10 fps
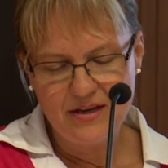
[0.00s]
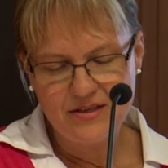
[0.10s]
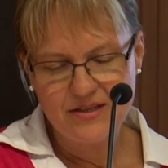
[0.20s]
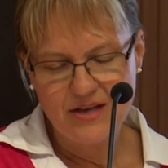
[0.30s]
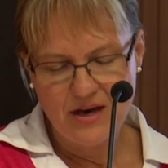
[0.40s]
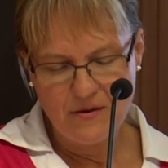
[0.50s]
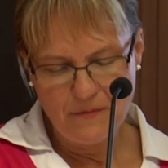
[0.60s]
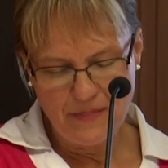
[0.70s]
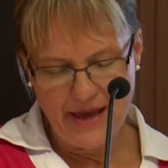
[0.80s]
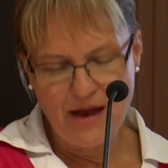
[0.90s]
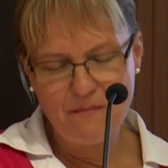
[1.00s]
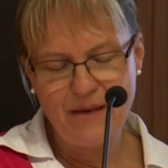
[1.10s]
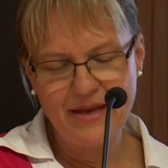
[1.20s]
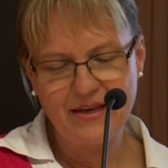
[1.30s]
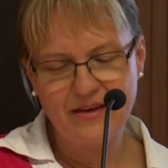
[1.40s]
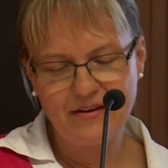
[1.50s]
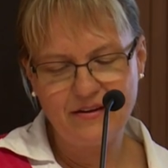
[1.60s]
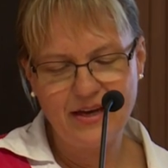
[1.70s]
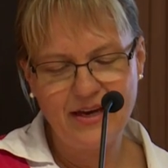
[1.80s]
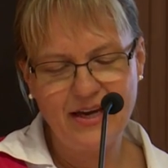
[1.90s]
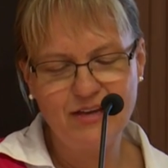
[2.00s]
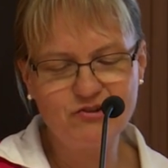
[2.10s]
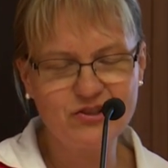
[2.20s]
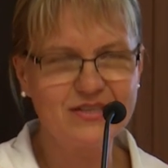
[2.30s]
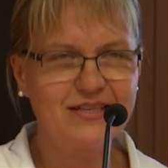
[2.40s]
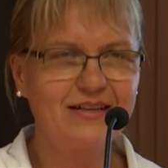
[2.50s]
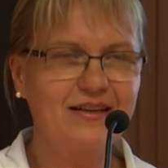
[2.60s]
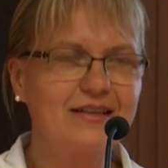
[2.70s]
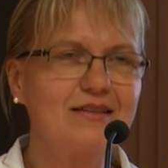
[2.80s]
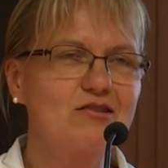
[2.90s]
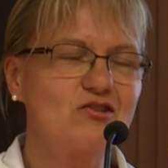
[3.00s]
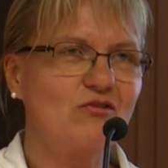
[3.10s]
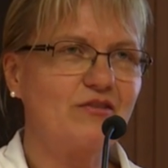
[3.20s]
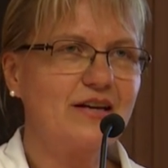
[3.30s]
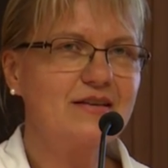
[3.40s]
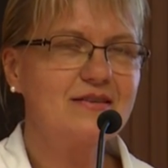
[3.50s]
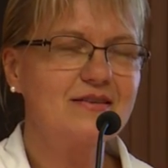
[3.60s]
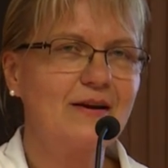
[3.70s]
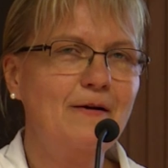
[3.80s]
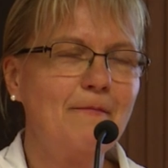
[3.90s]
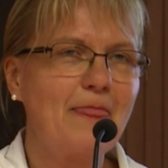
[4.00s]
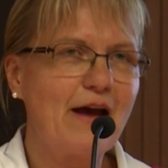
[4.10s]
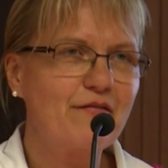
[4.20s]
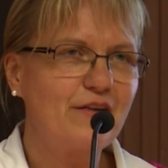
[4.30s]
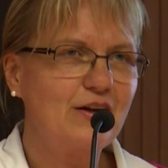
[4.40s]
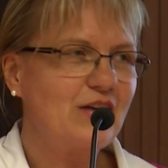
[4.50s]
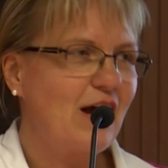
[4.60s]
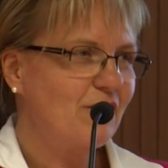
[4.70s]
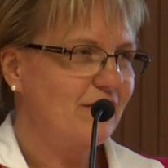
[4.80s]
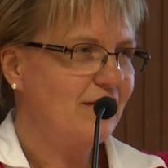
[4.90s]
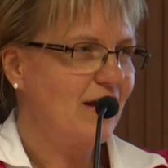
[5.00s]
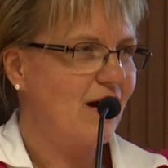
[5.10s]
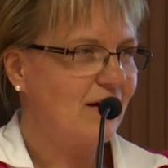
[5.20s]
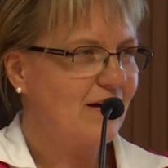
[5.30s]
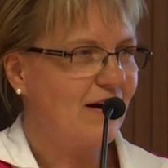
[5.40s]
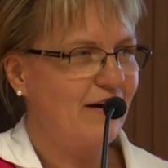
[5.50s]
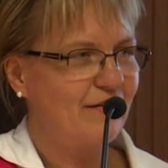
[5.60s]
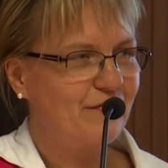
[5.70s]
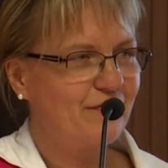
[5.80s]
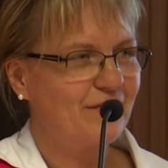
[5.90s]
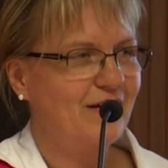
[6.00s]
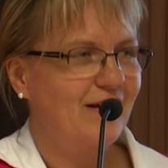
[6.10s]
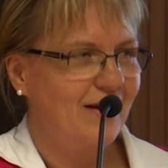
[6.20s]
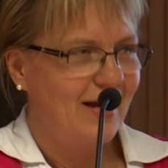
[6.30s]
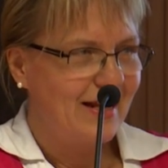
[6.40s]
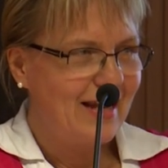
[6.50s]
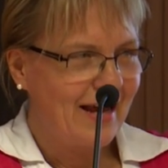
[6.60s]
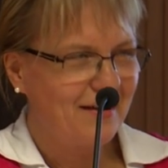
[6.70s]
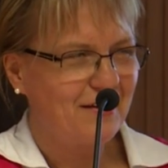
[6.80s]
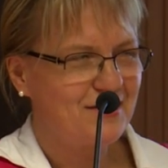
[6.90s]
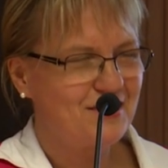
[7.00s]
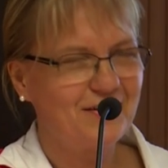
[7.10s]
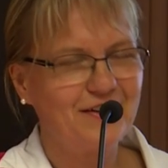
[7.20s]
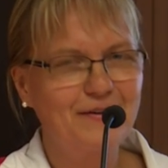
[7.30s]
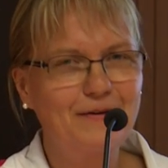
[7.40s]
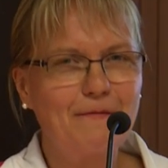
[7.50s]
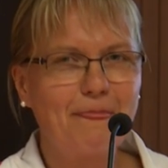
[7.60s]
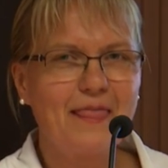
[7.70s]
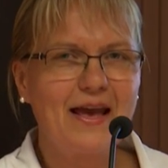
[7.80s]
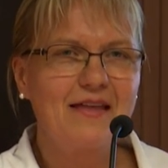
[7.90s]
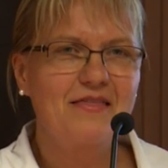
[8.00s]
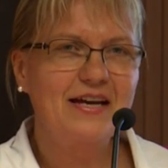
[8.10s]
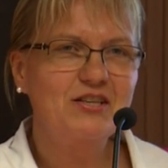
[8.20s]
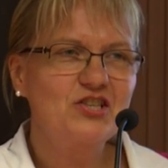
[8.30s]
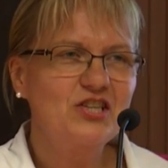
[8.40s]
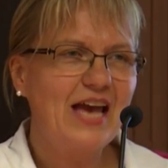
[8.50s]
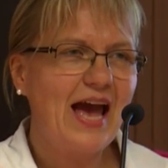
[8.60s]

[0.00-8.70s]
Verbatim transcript: So, there are many interesting little stories I found out in the archive in Lancaster that she